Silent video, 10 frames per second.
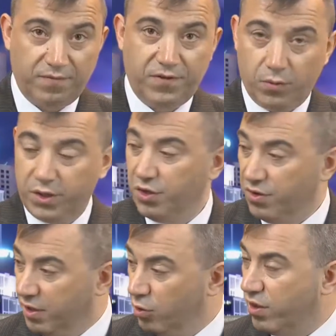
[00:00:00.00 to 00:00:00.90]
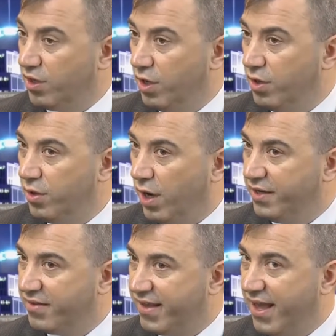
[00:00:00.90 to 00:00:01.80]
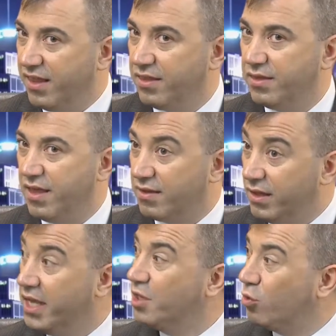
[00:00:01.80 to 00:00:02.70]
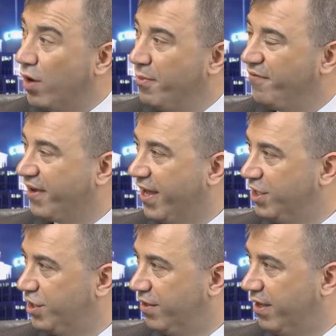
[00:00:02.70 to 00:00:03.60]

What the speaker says: a few issues. And Nunzio, I understand there's legal ramifications